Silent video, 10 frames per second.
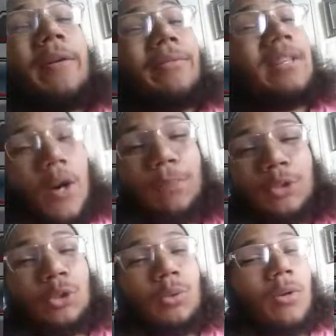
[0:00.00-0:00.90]
helped
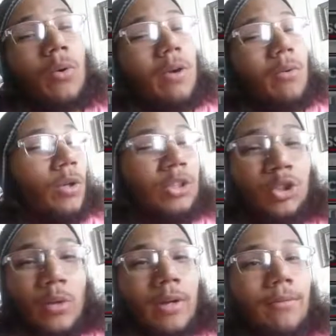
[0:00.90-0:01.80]
you
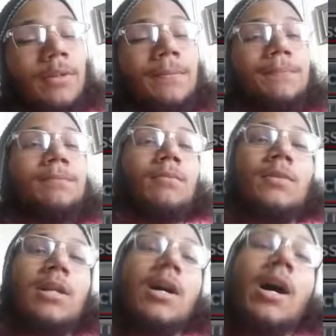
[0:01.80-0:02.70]
whatsoever.
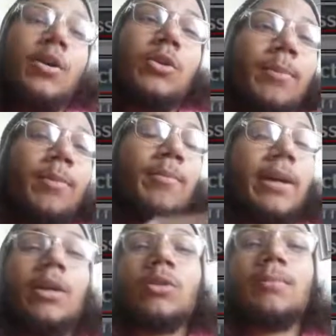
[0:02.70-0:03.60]
I know a couple of my
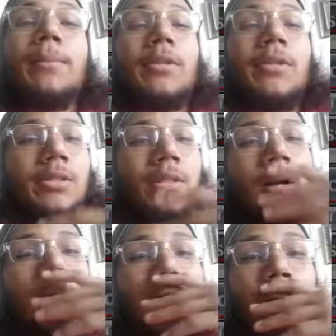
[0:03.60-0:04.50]
guild members,
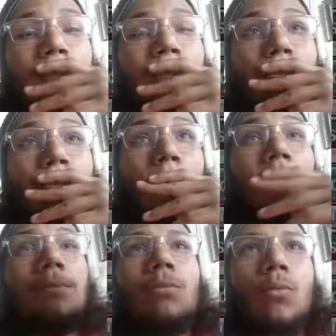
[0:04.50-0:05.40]
well,
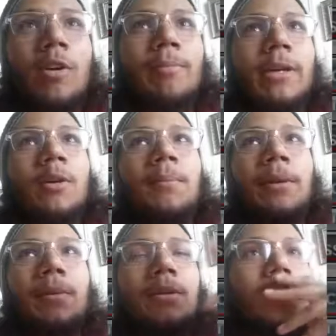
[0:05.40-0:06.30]
one of my guild
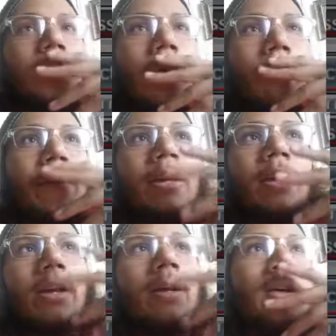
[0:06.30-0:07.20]
members, me
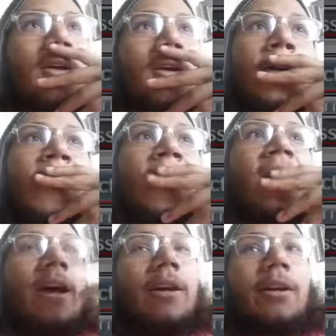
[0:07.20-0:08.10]

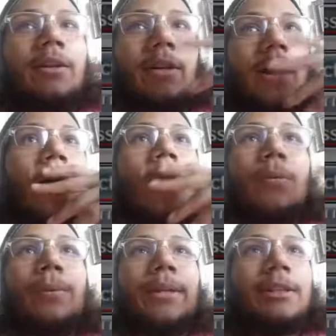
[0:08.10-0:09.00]
and another guy,
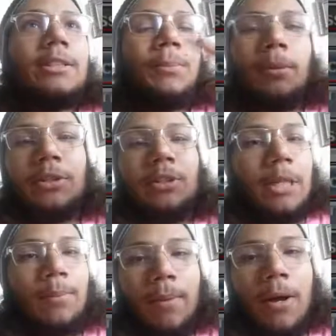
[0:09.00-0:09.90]
always pretty much just help
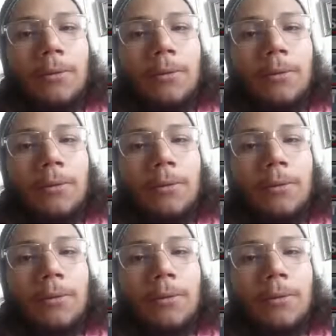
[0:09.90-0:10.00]
him out.